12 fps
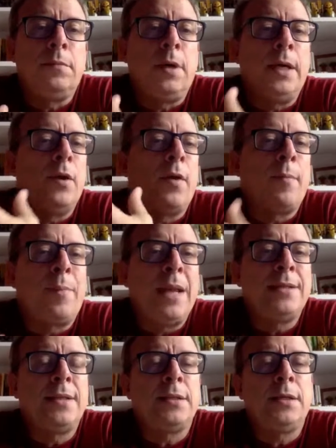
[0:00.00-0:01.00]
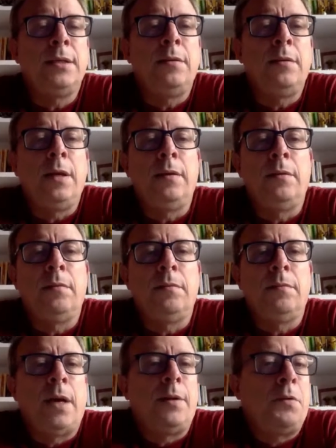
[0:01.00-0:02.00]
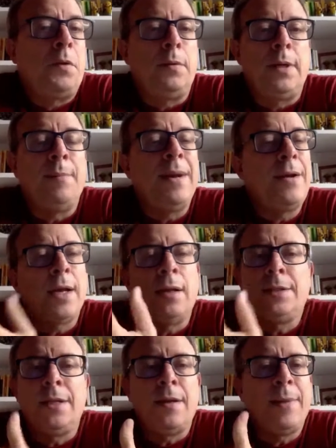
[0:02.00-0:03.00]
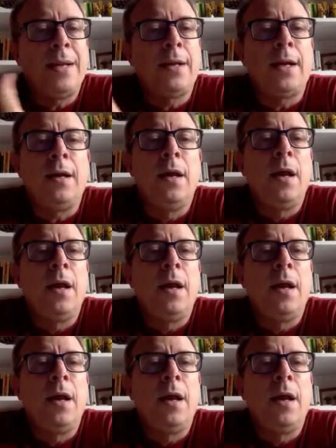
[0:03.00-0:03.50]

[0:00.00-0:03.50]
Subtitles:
in other places in I don't know, in America, Latin America.